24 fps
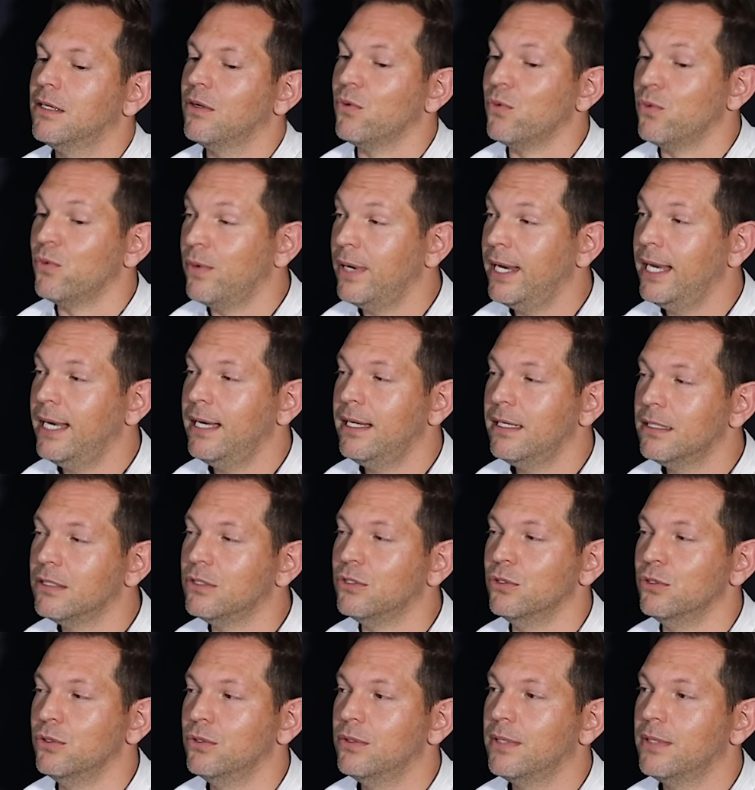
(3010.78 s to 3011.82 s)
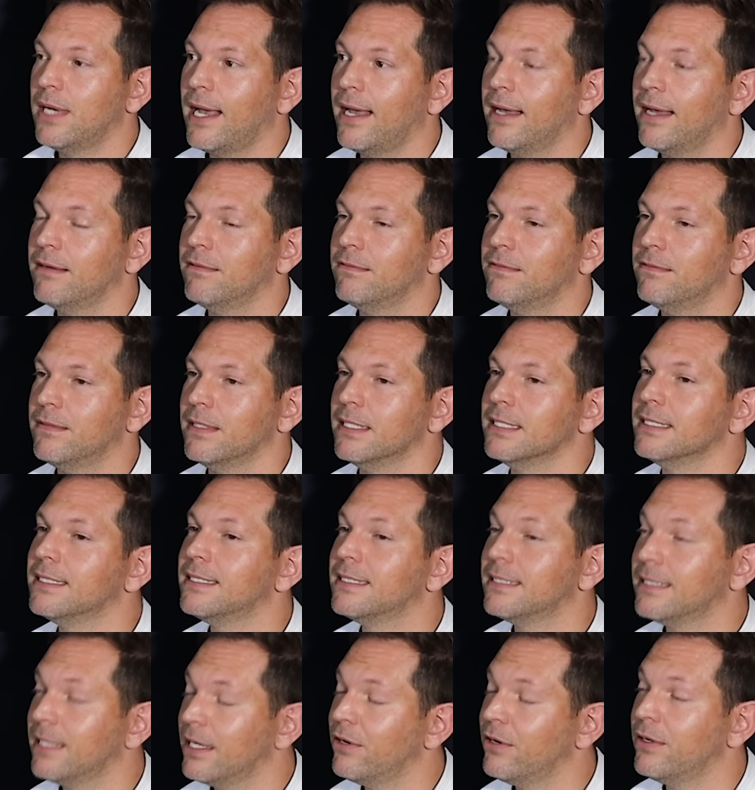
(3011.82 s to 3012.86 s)
really do have a
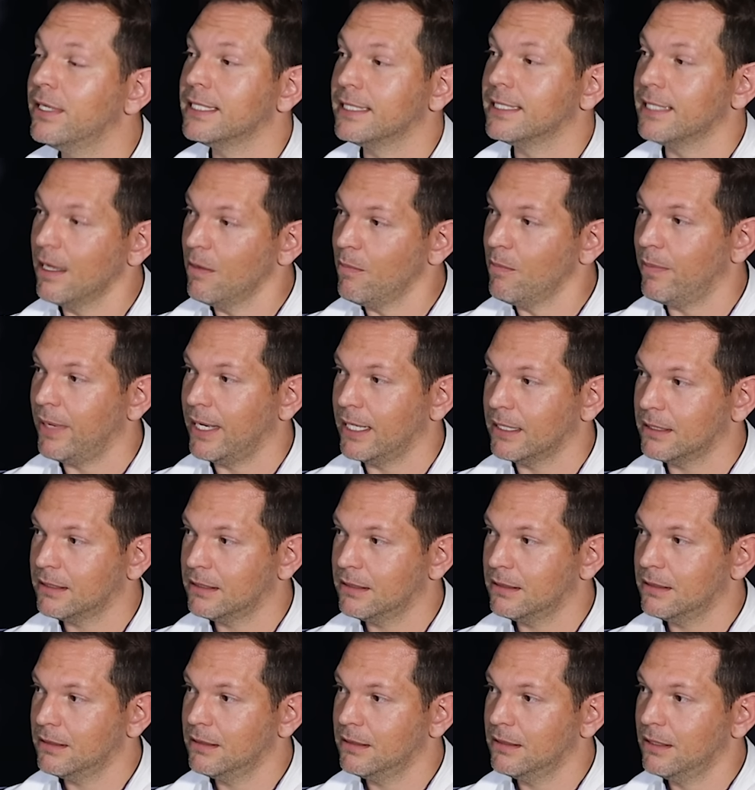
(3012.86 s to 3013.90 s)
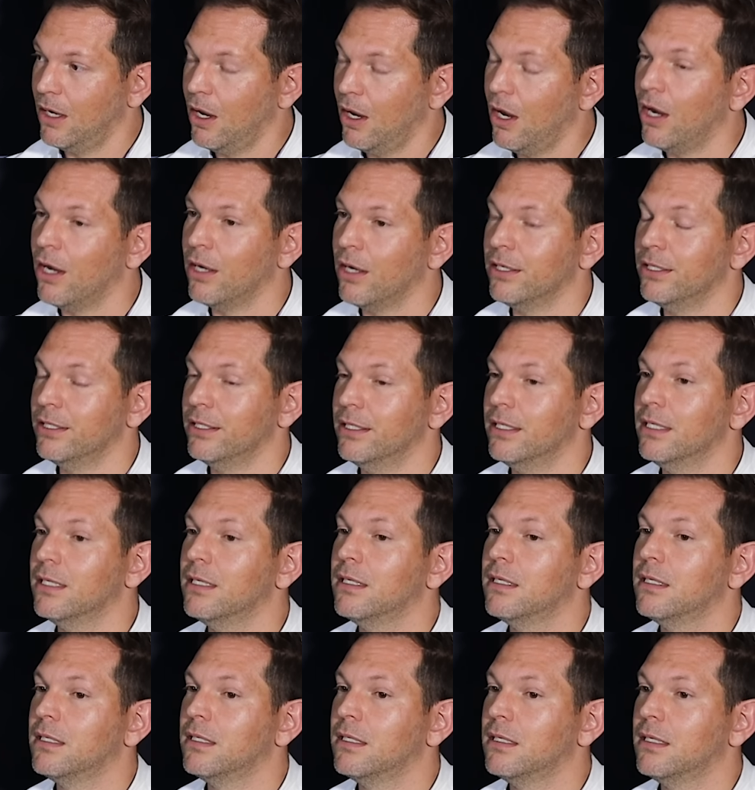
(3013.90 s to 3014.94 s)
serious impact on
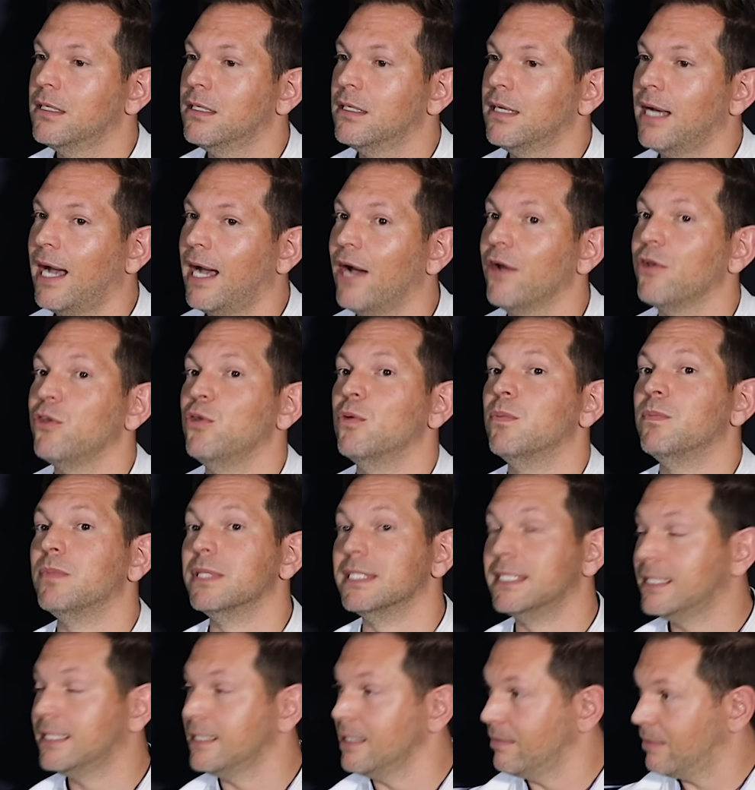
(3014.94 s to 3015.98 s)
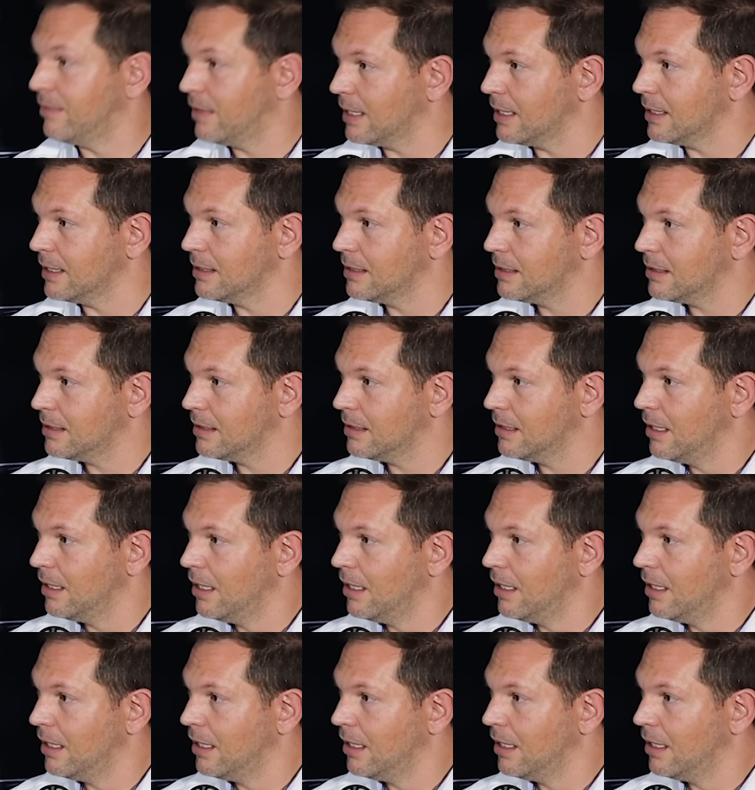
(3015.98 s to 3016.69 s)
how you perceive things.